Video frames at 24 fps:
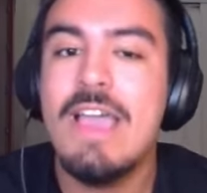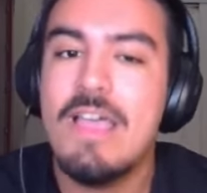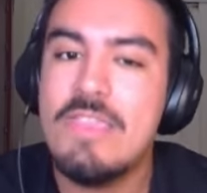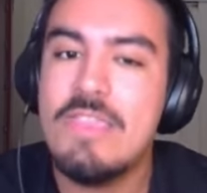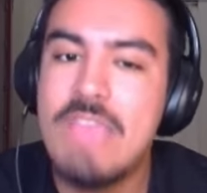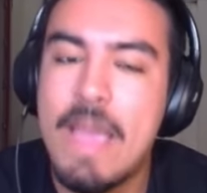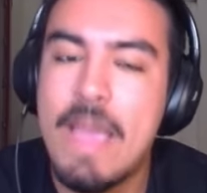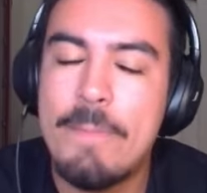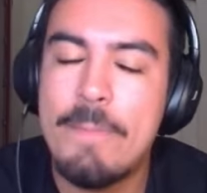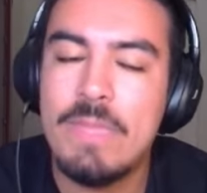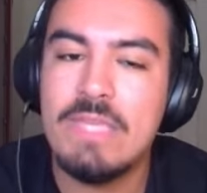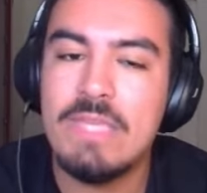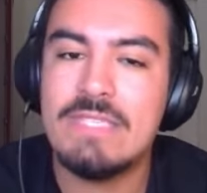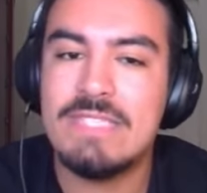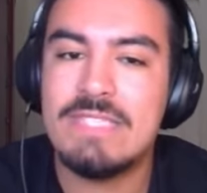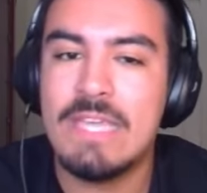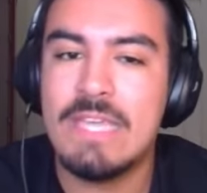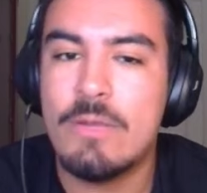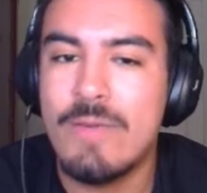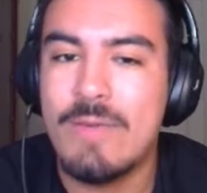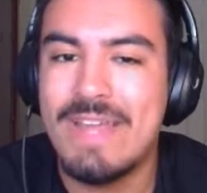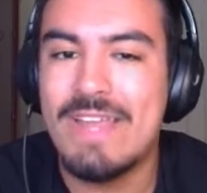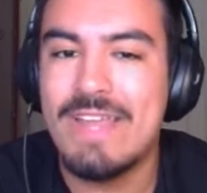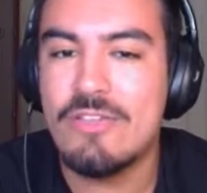That being
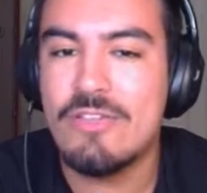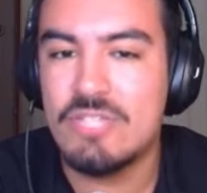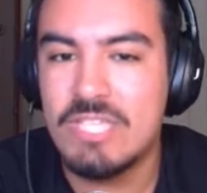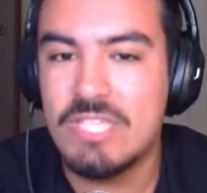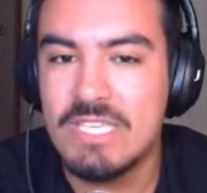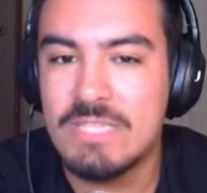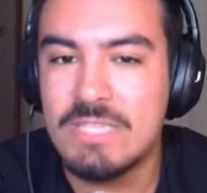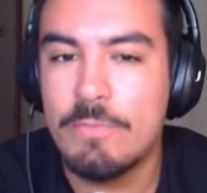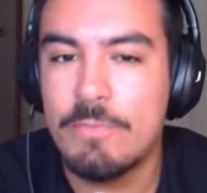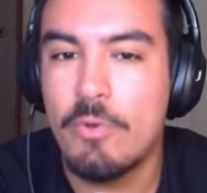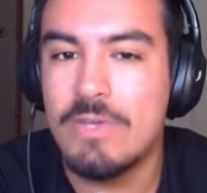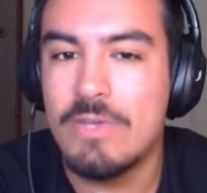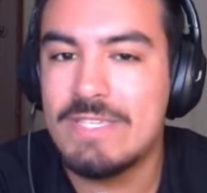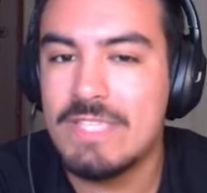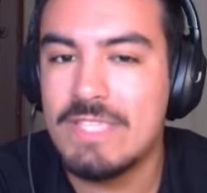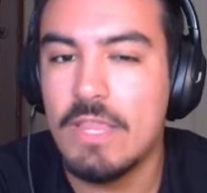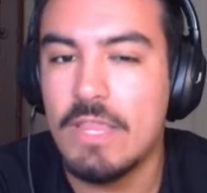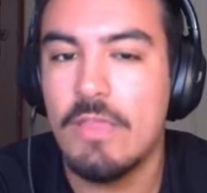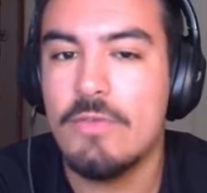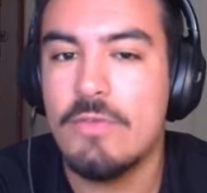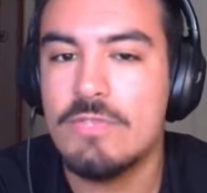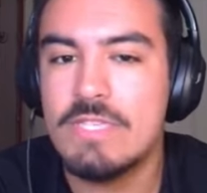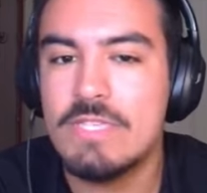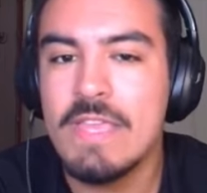said, right now, she is poised to
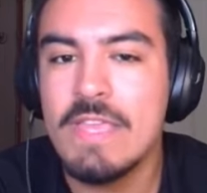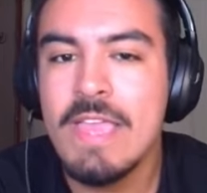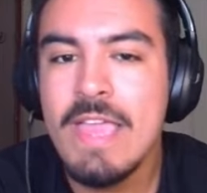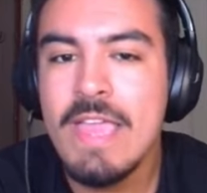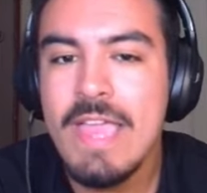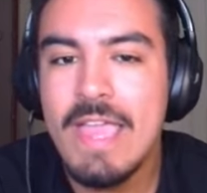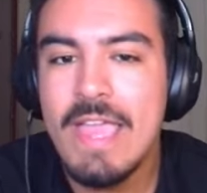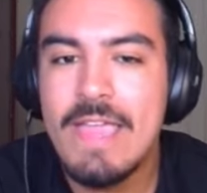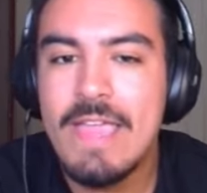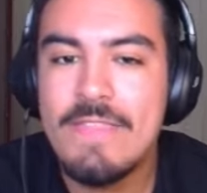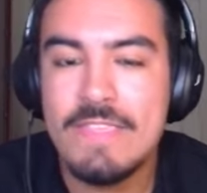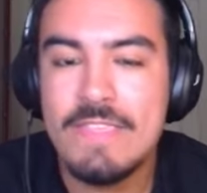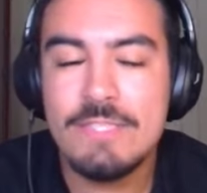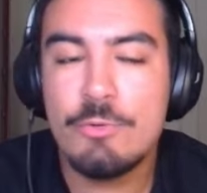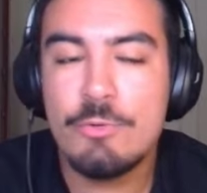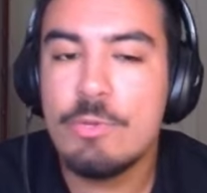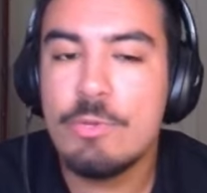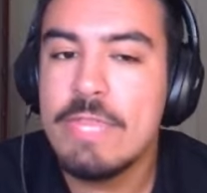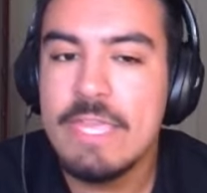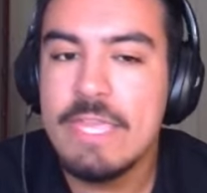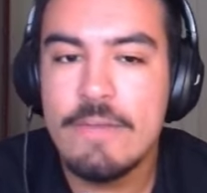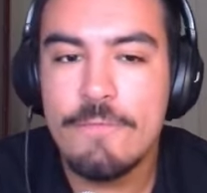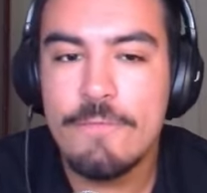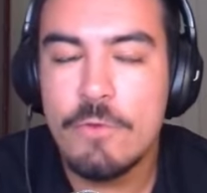lose. And that's
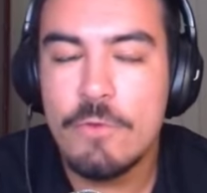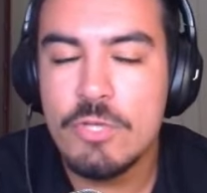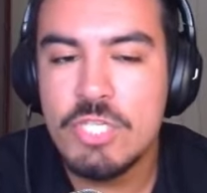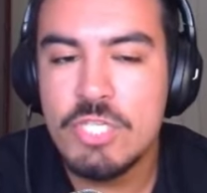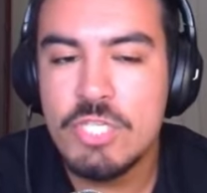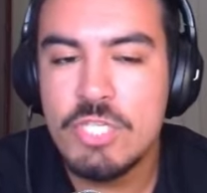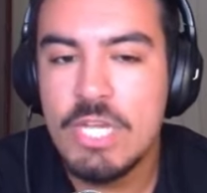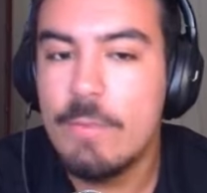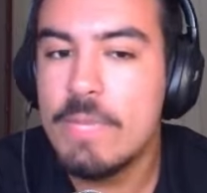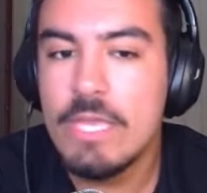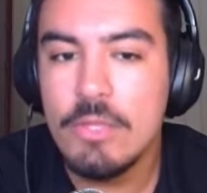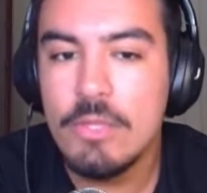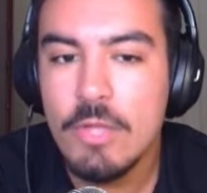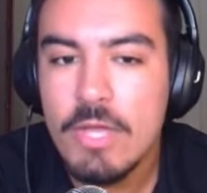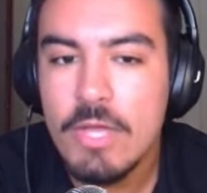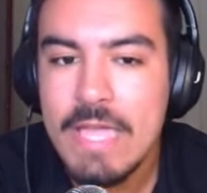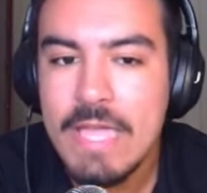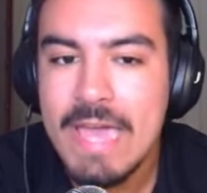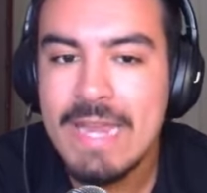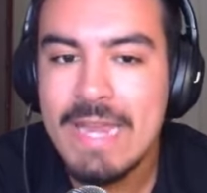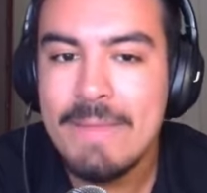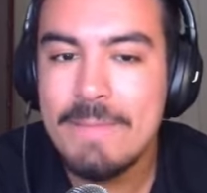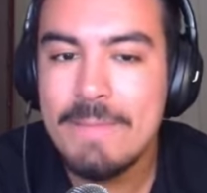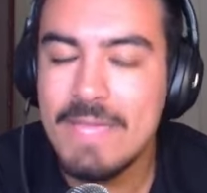really unfortunate when you look
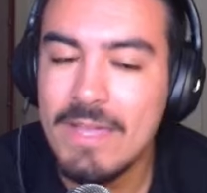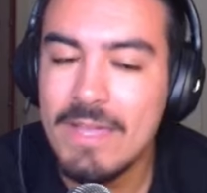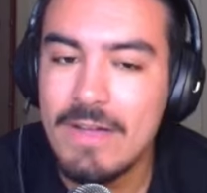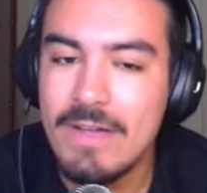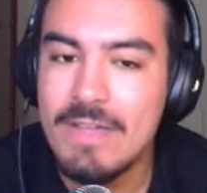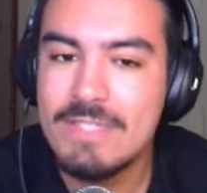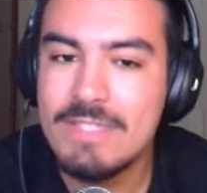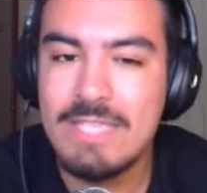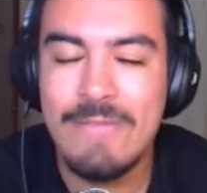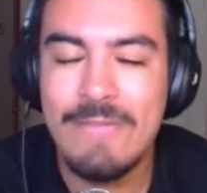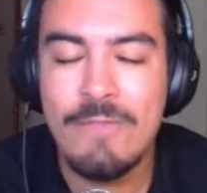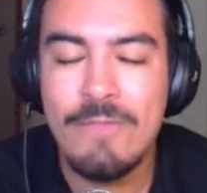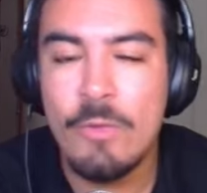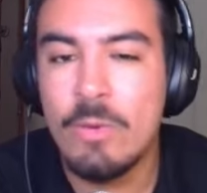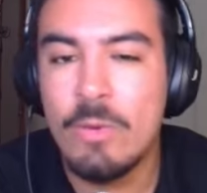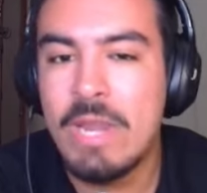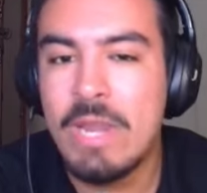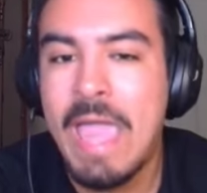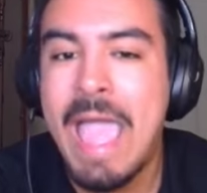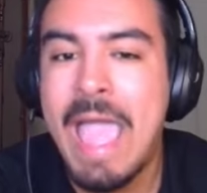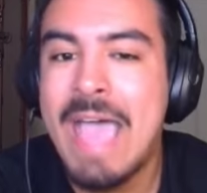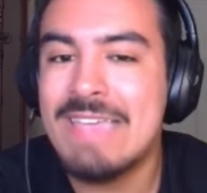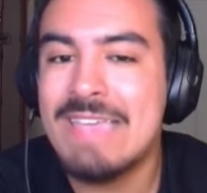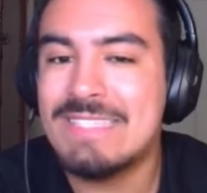at it, because if you would
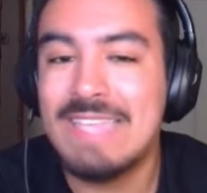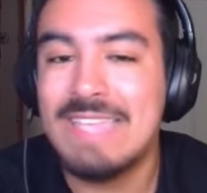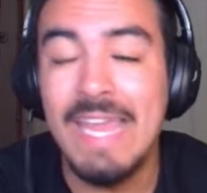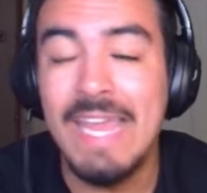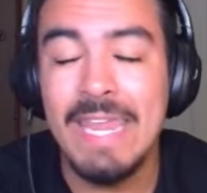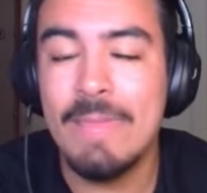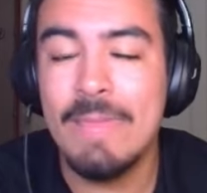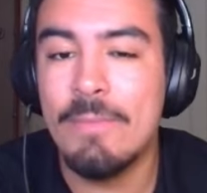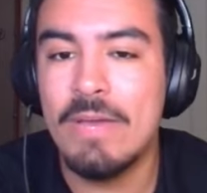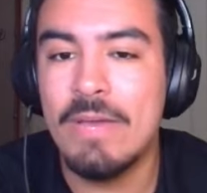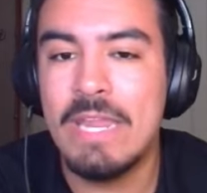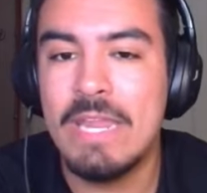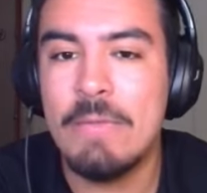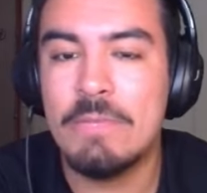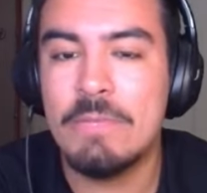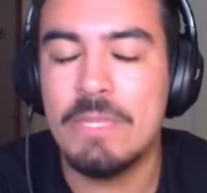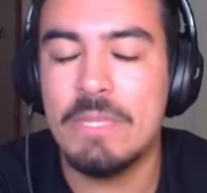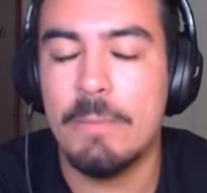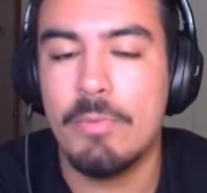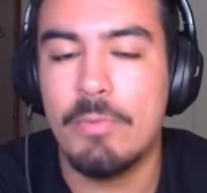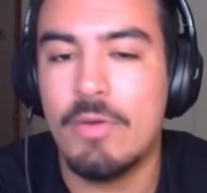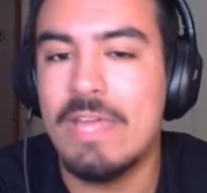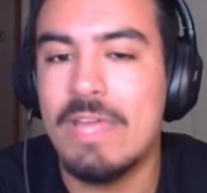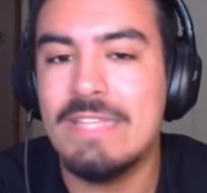have asked anybody with a
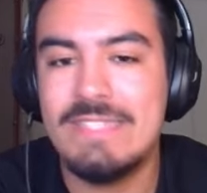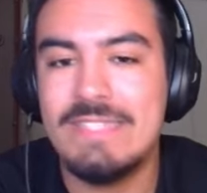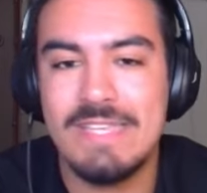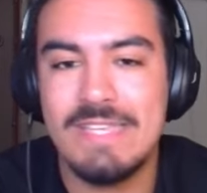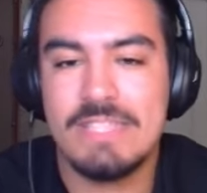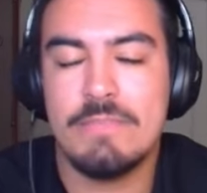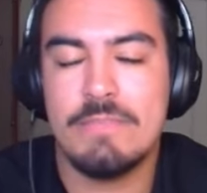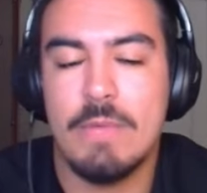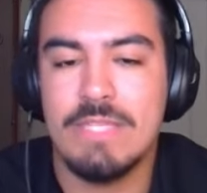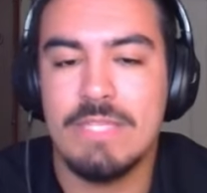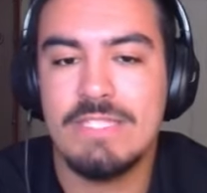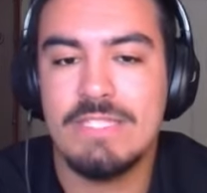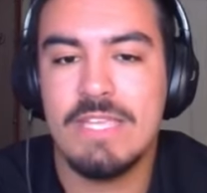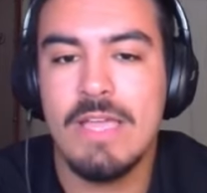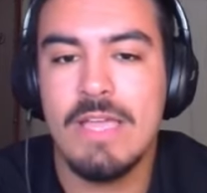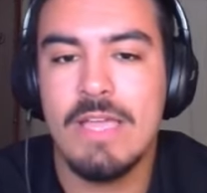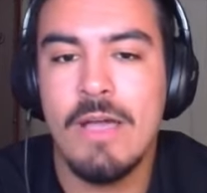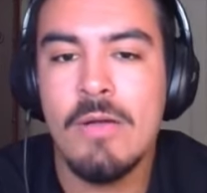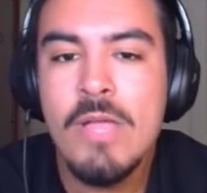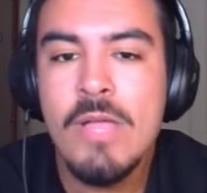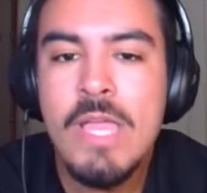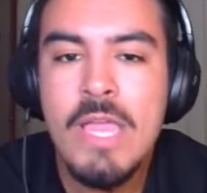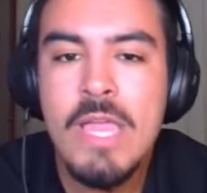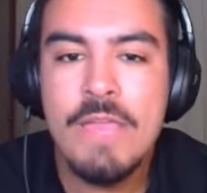brain 6 months
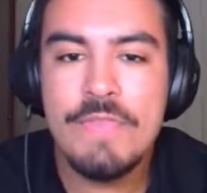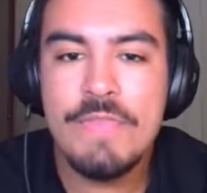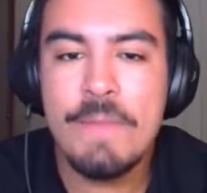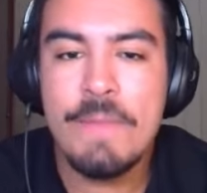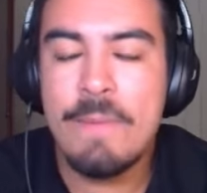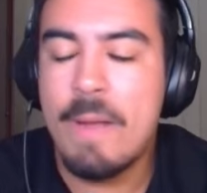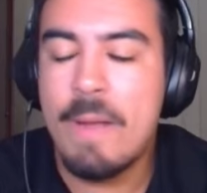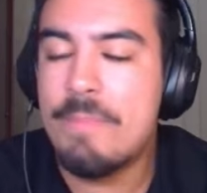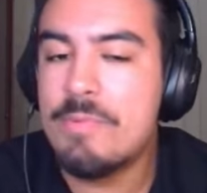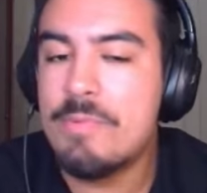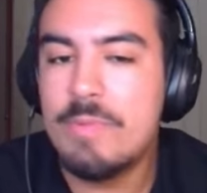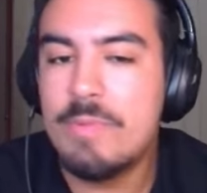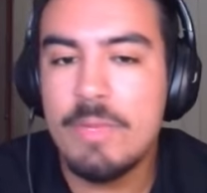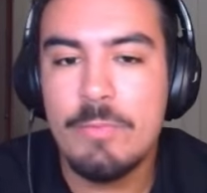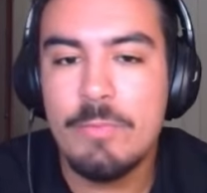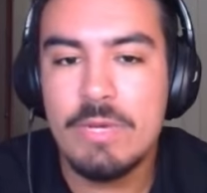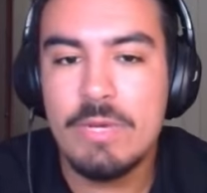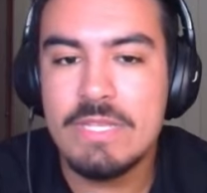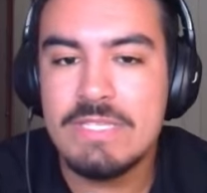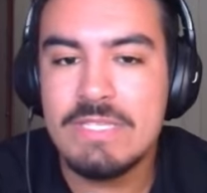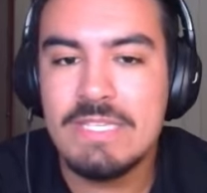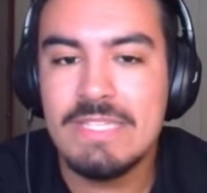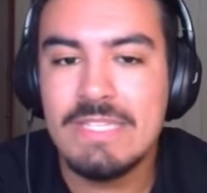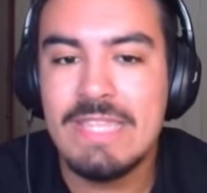ago, they probably would
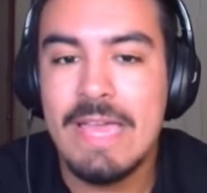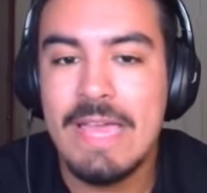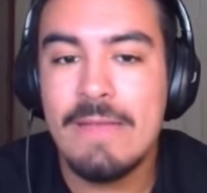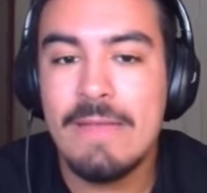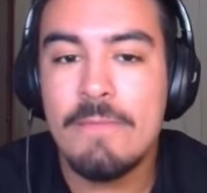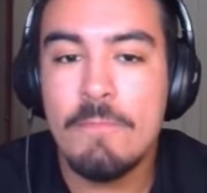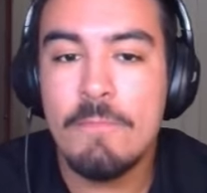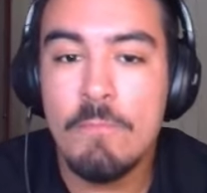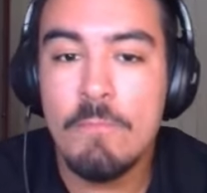have said that